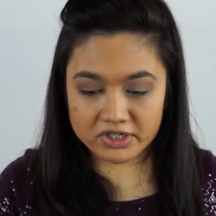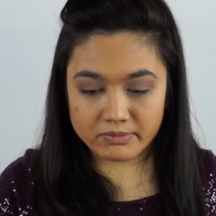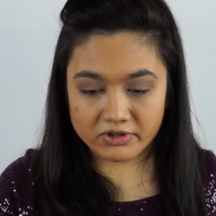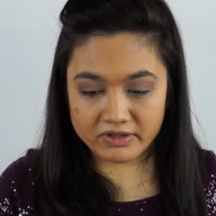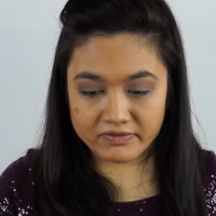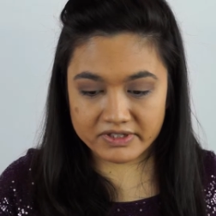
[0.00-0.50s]
I
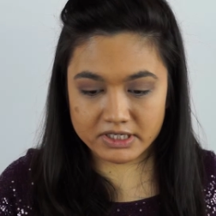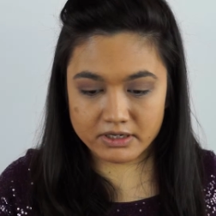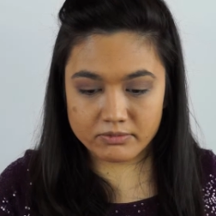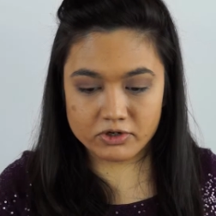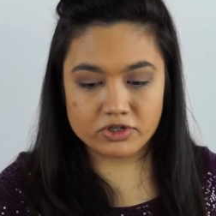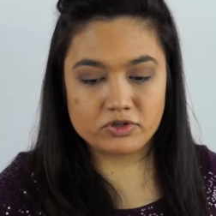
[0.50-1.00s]
believe it's a
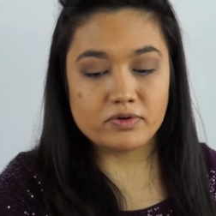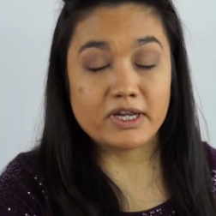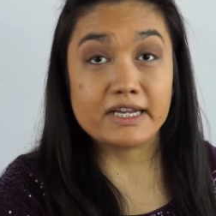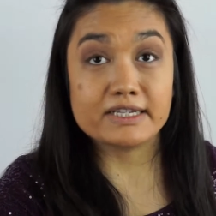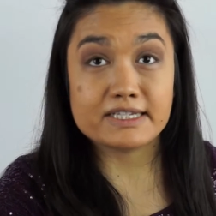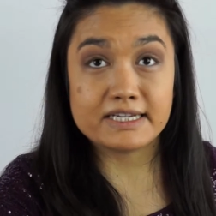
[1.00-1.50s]
number
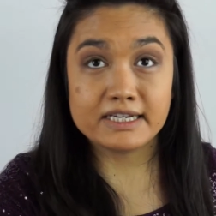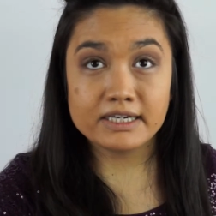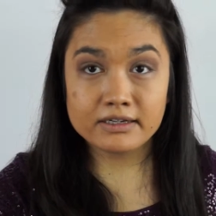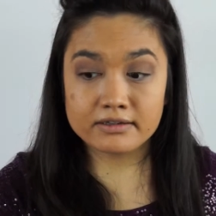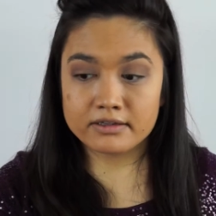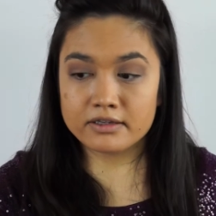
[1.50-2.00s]
219.
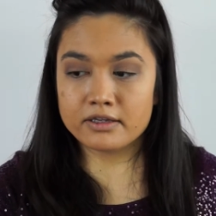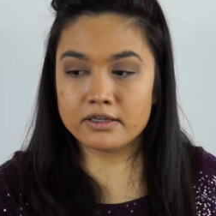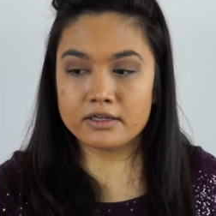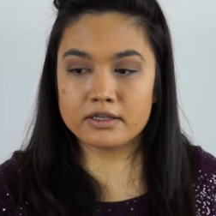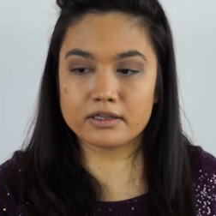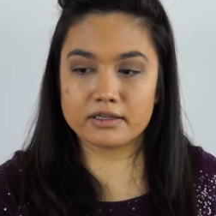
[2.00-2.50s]

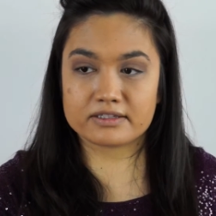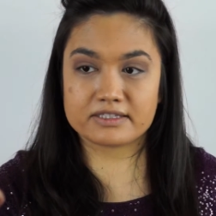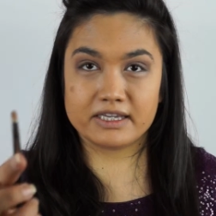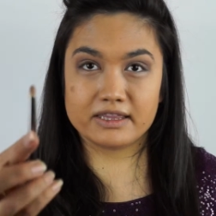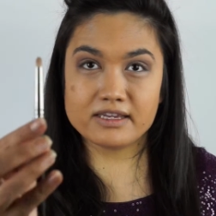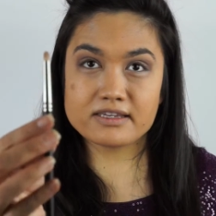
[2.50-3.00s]
Looks
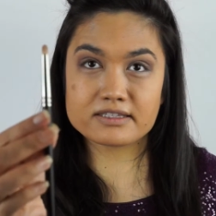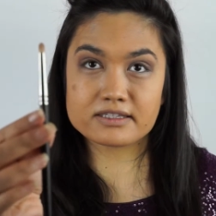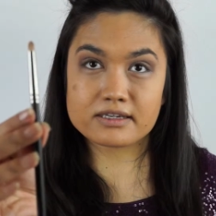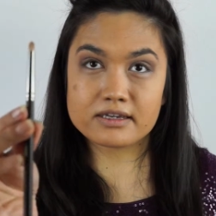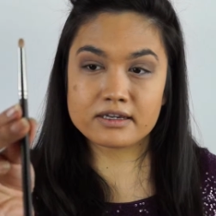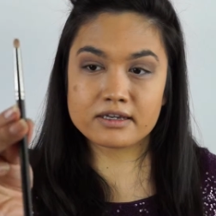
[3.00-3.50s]
like this.